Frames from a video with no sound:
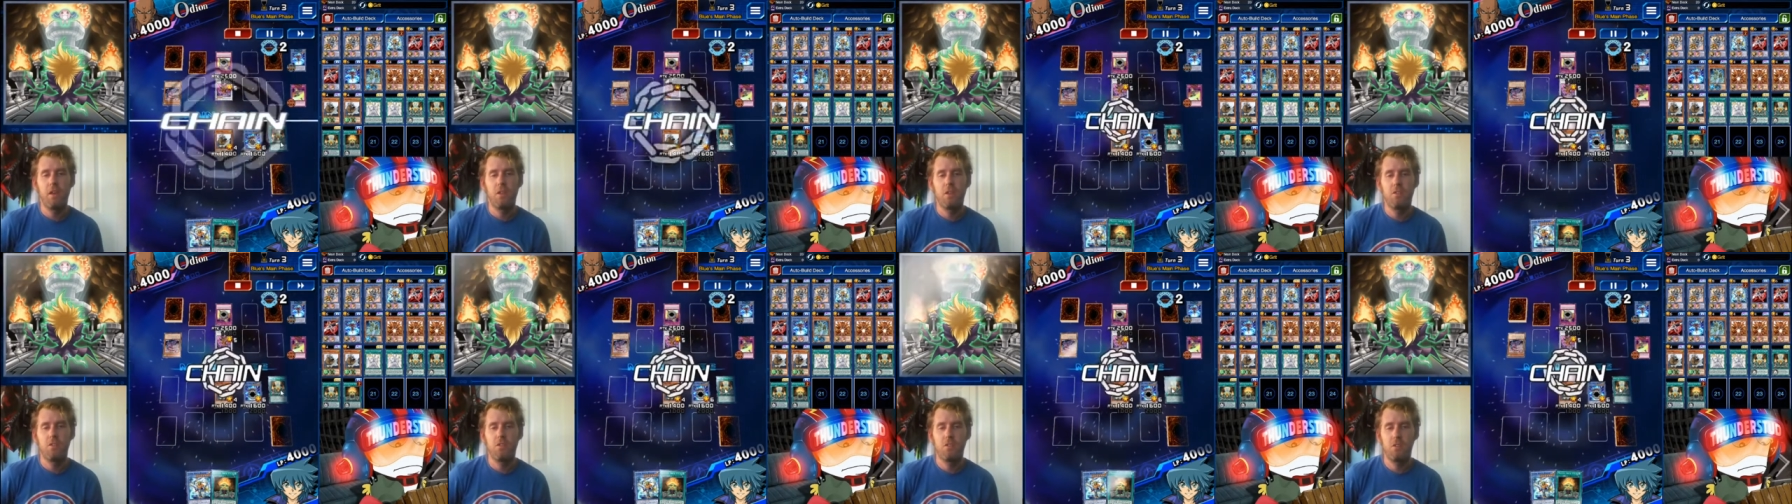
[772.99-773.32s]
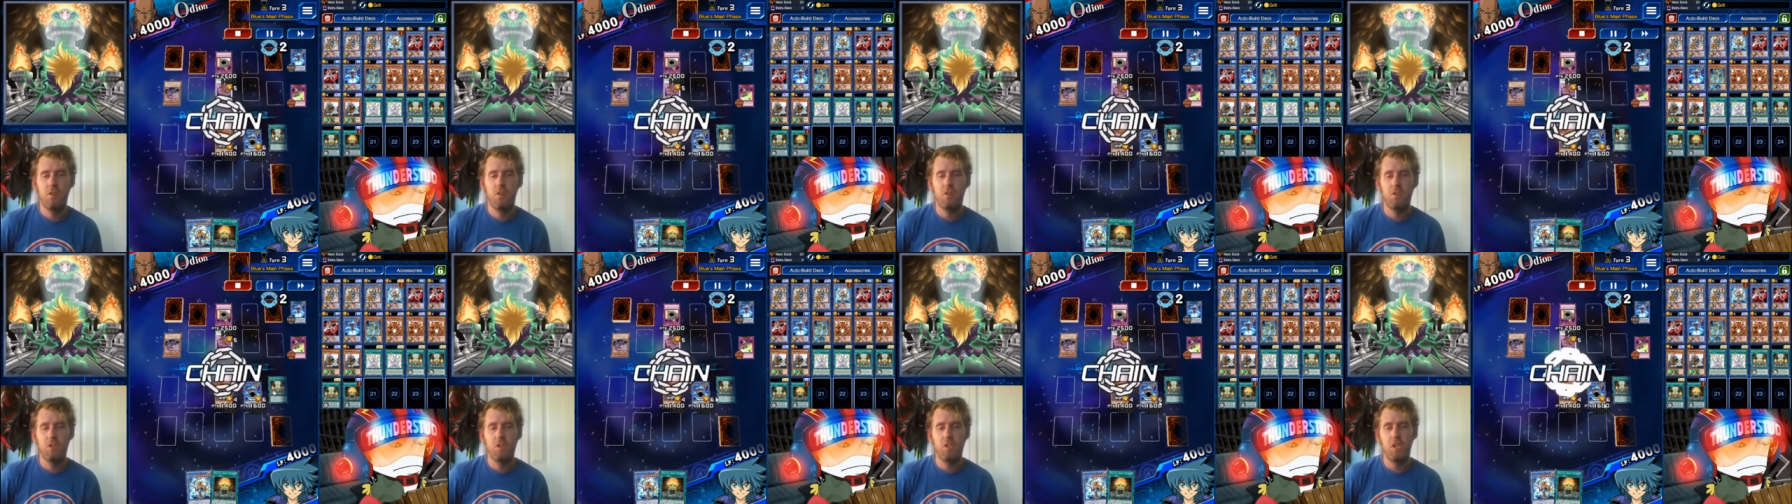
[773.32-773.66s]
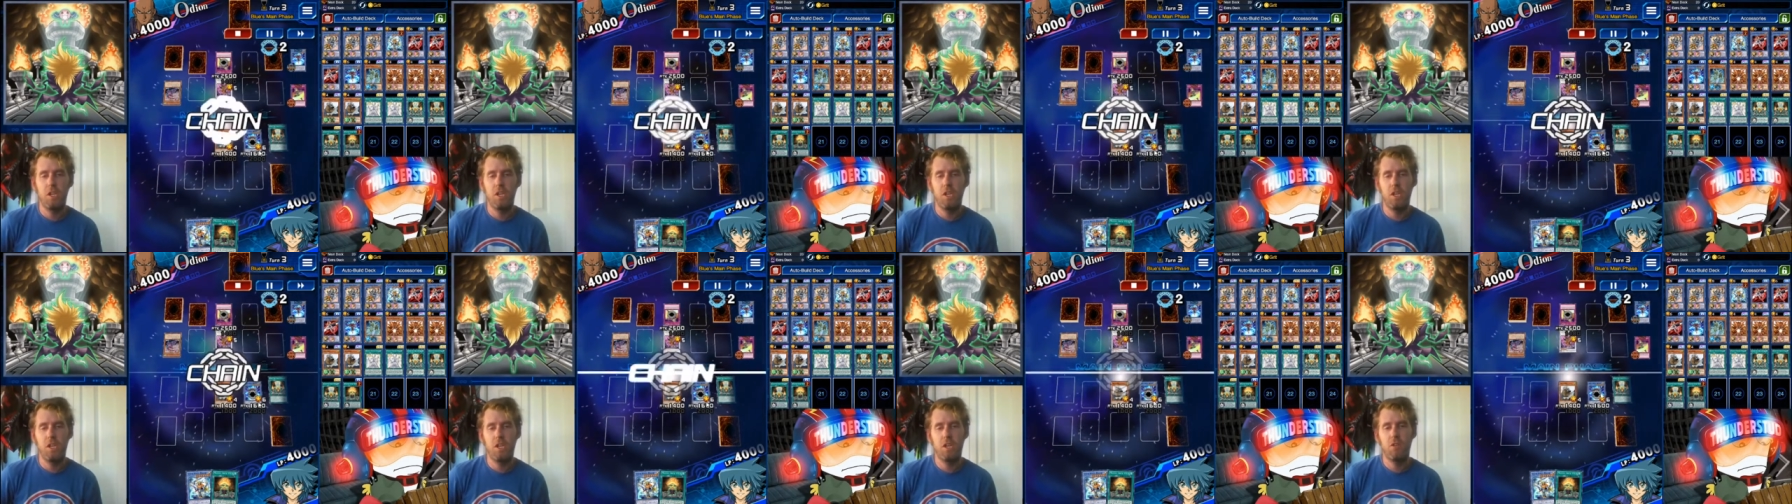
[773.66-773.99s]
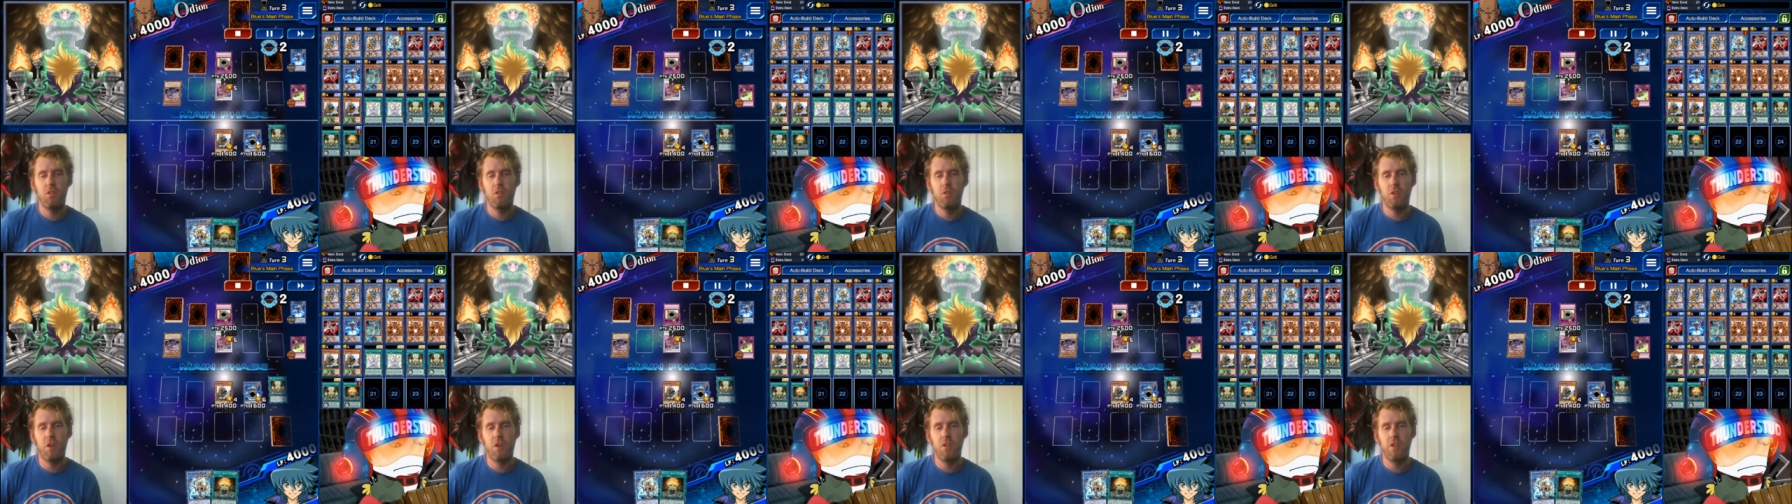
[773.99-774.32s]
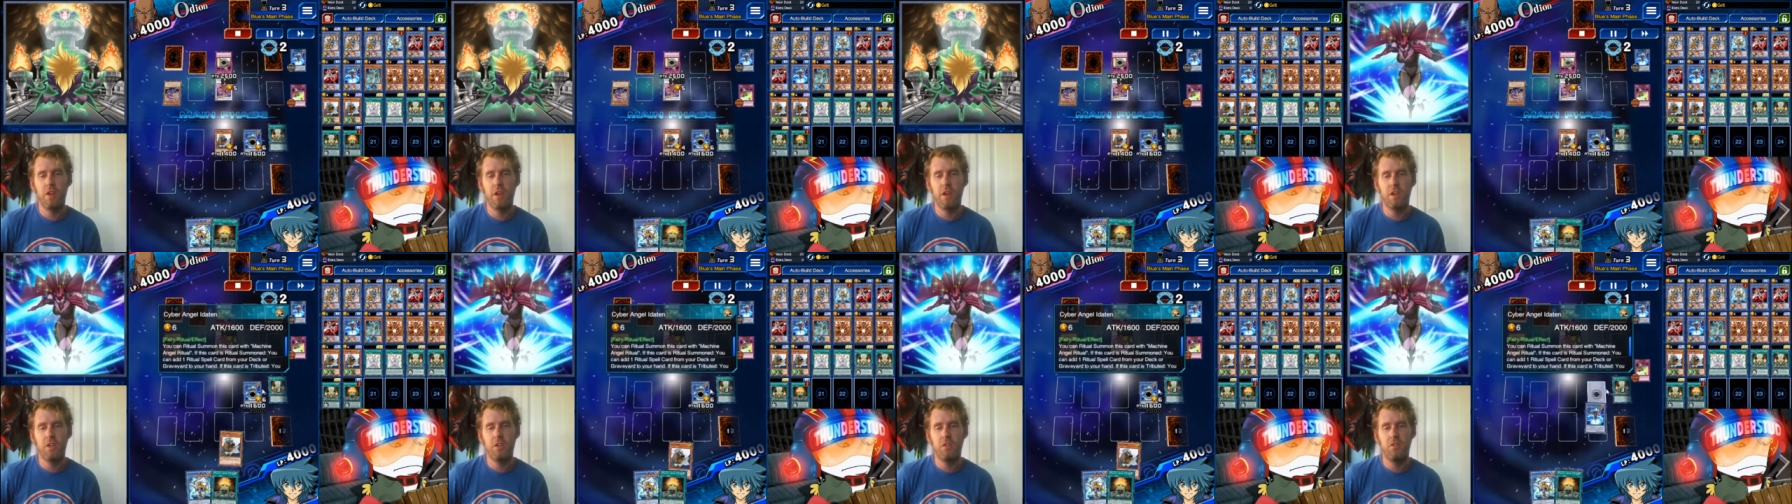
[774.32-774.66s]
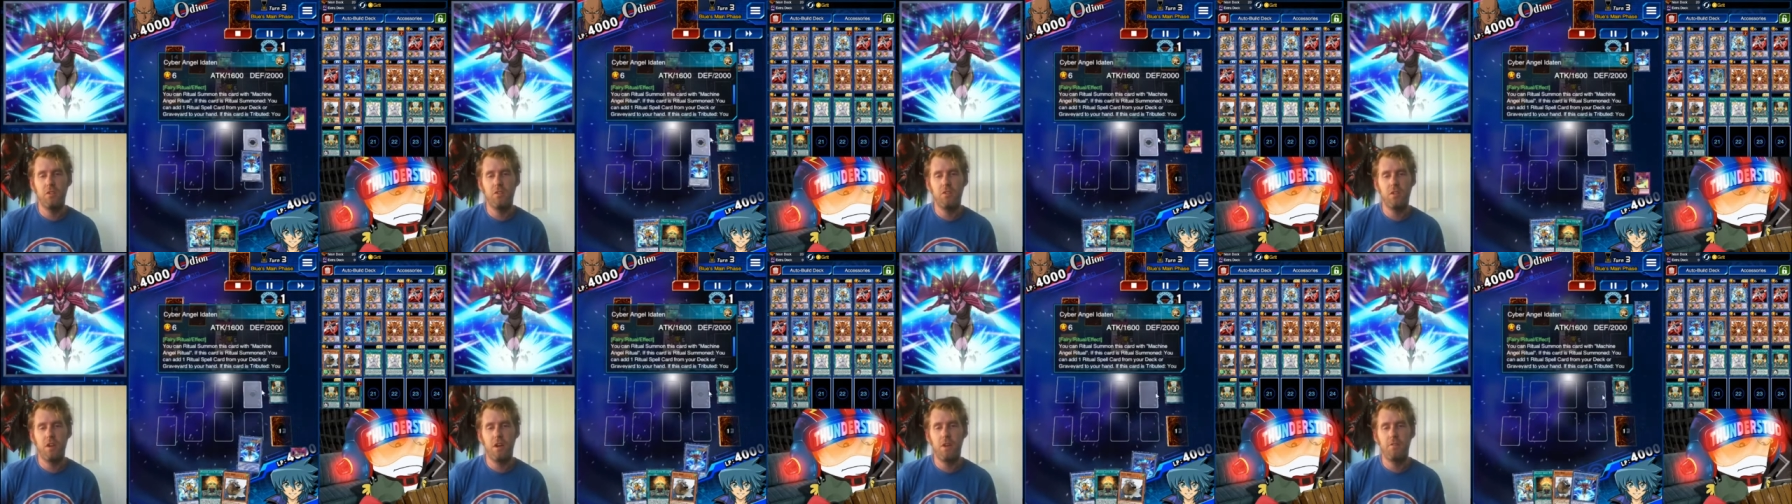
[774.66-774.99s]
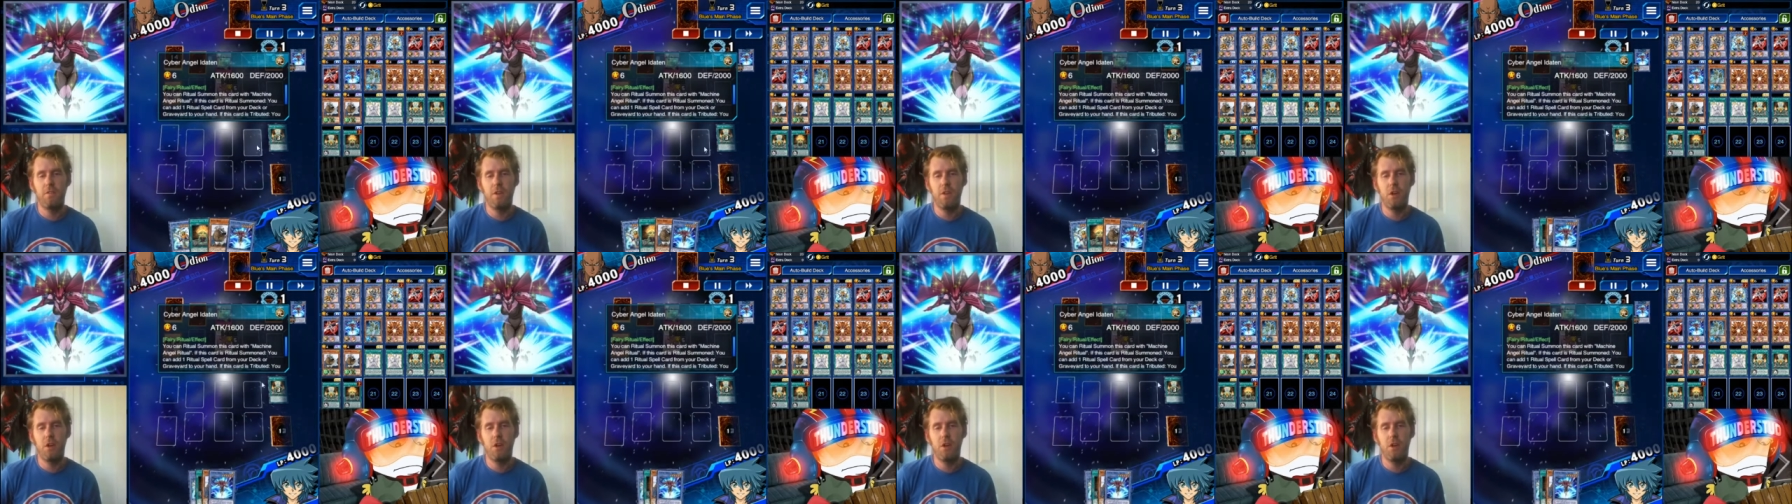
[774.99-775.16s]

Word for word: searching, doing all that good stuff.